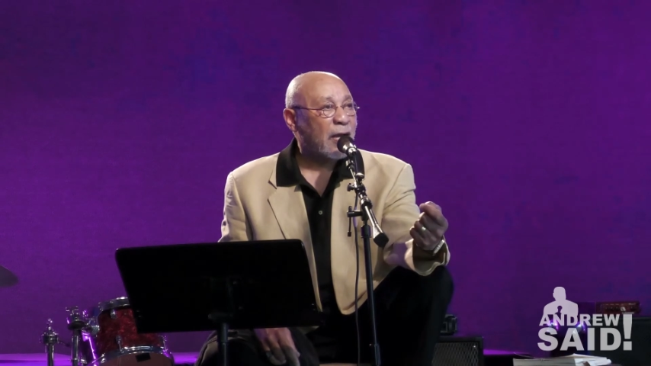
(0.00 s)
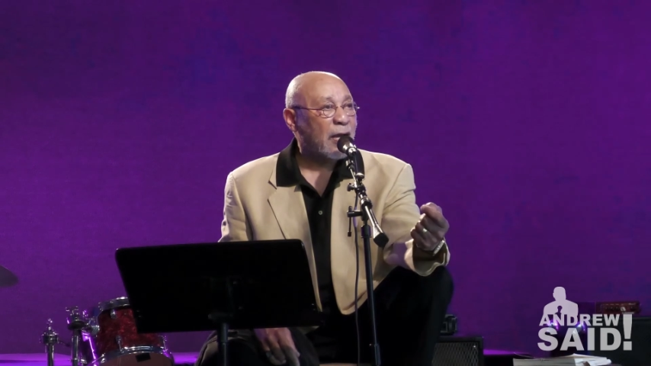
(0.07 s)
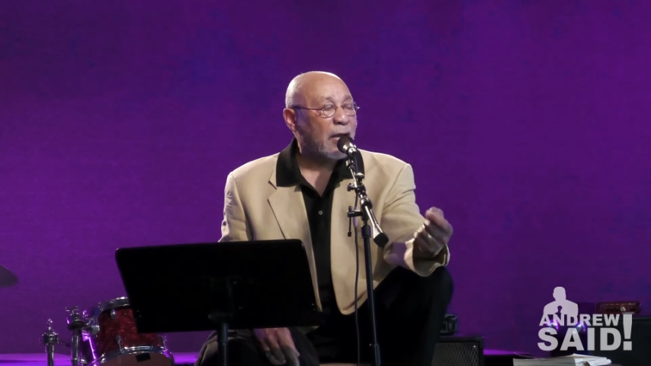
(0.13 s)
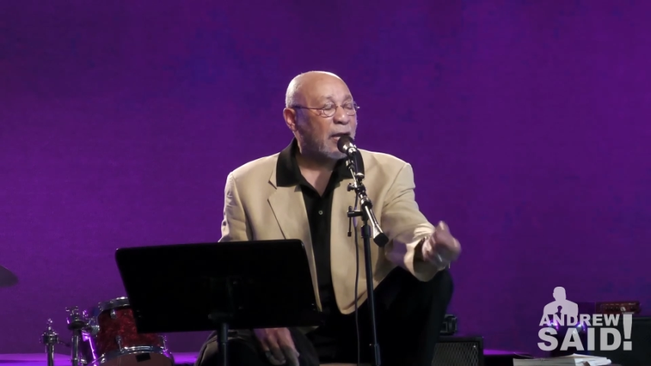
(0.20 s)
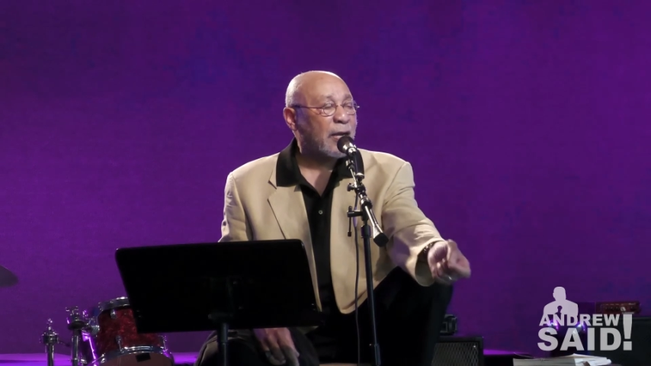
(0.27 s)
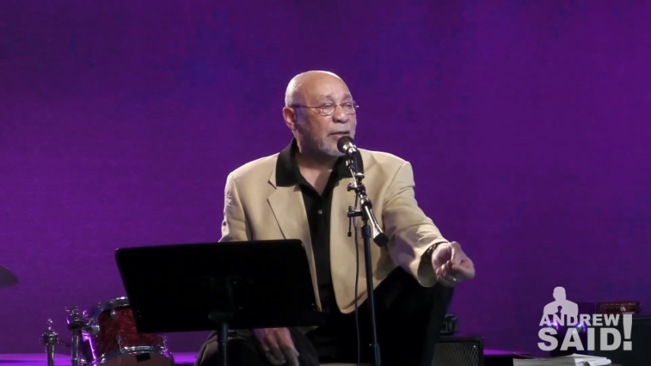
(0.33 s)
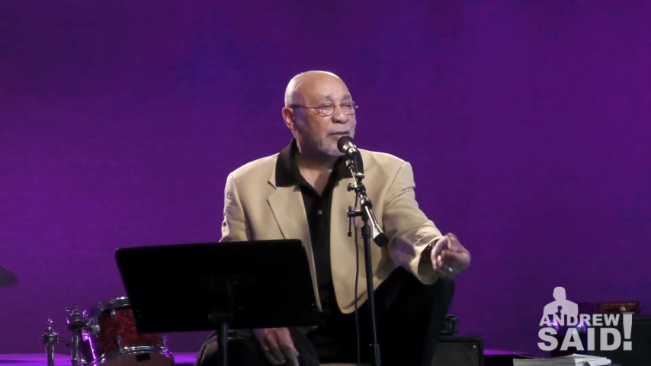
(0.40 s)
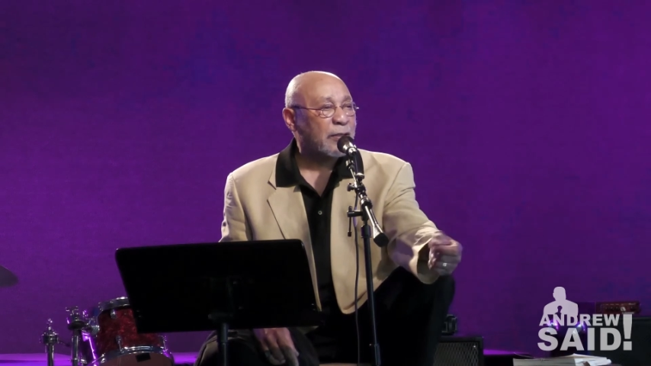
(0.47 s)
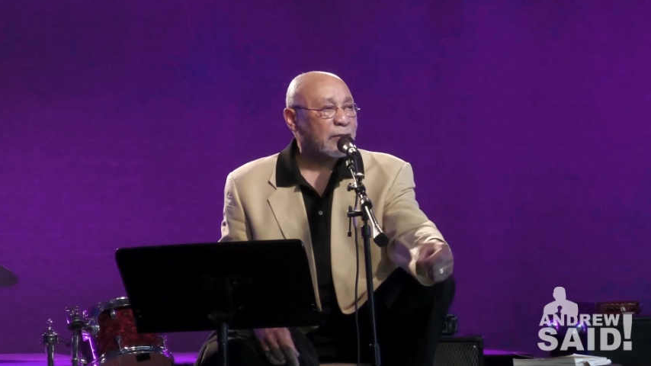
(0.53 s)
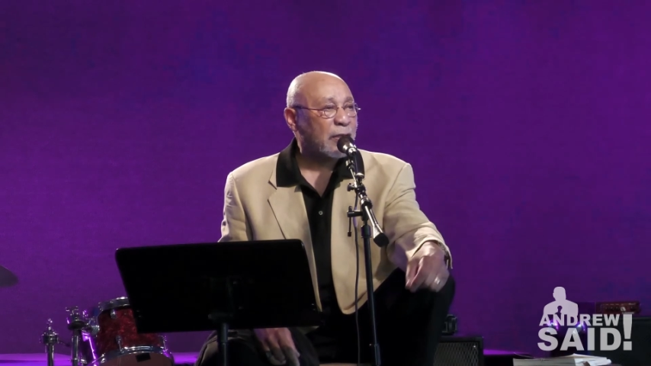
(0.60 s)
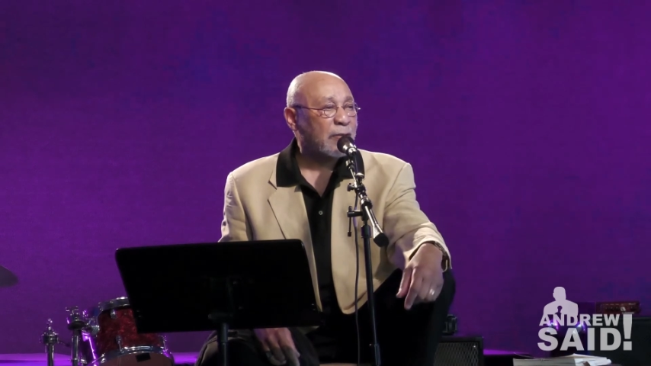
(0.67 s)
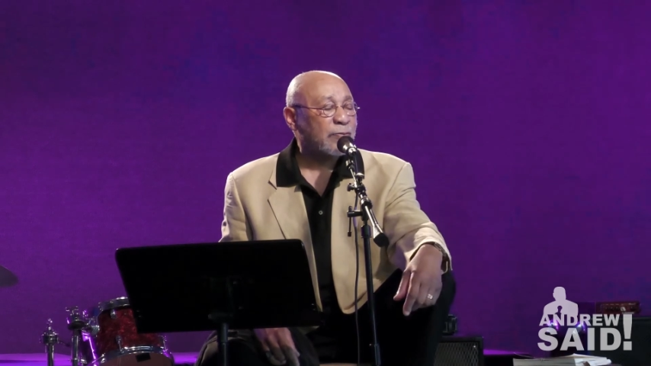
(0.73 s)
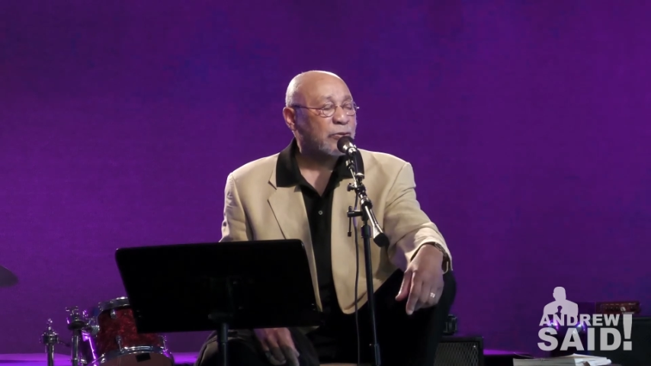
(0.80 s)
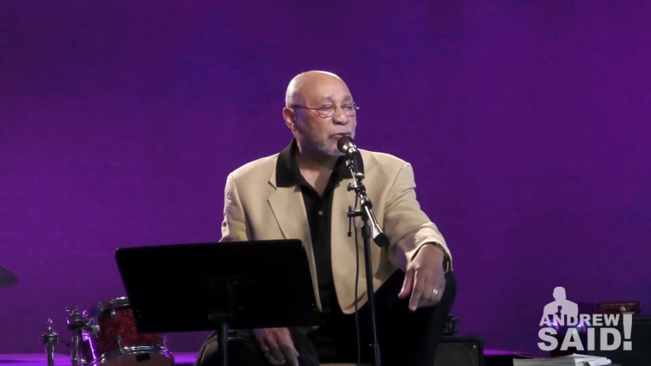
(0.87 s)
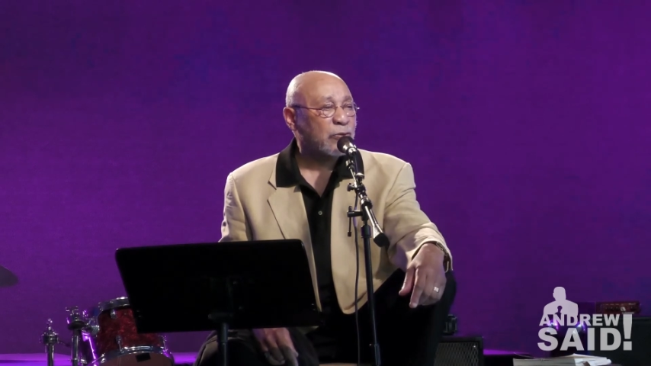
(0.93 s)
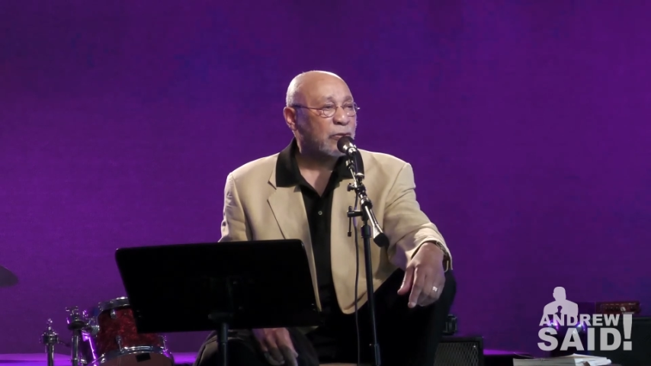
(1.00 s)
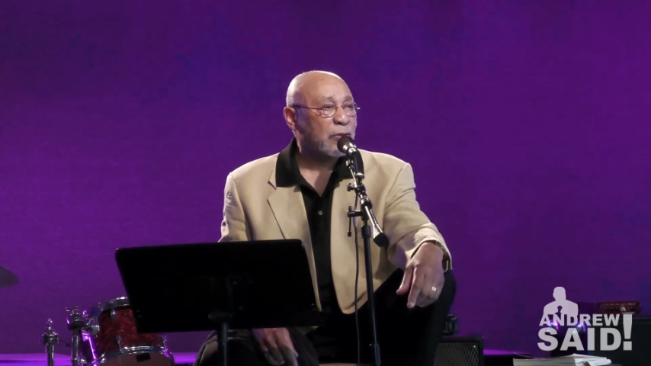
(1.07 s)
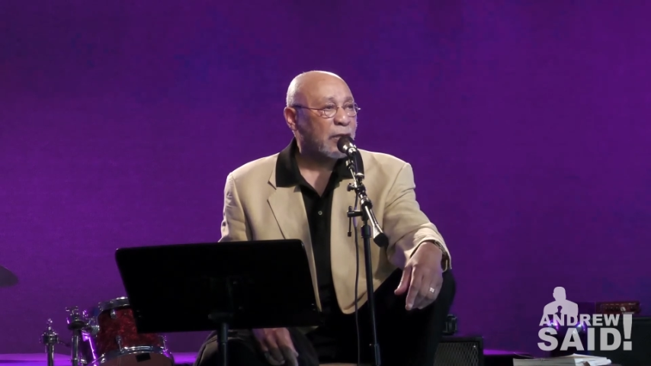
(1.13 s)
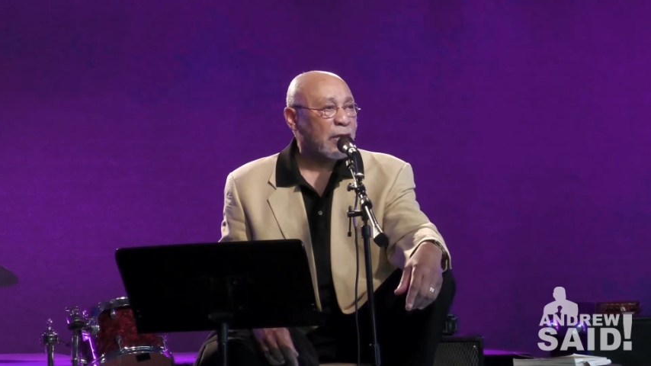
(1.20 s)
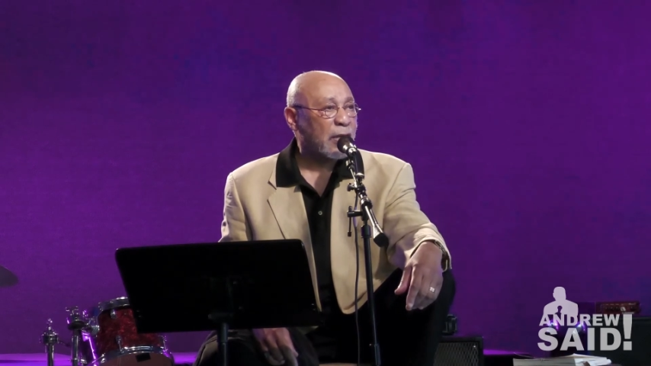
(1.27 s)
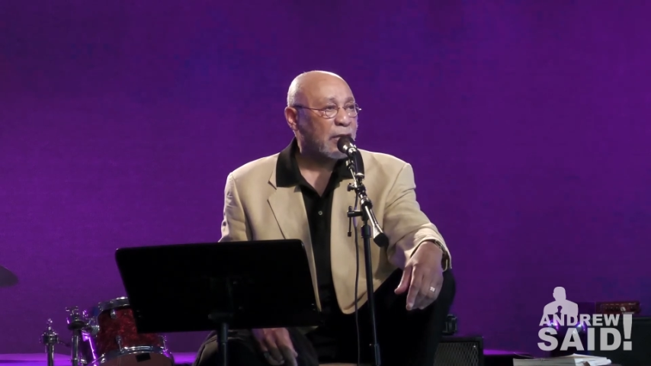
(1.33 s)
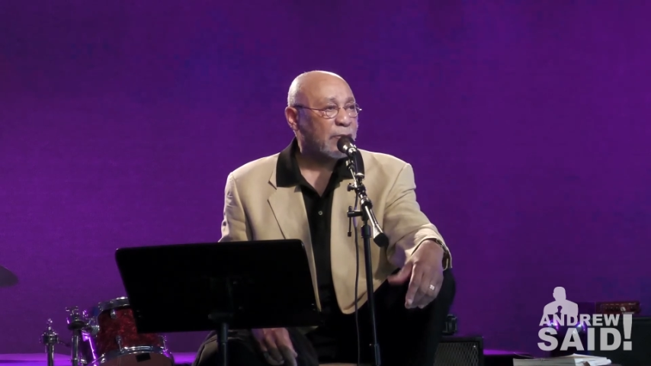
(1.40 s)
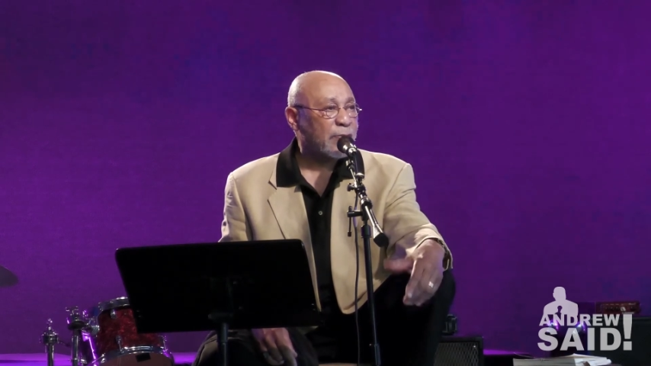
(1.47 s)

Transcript: I'm so glad.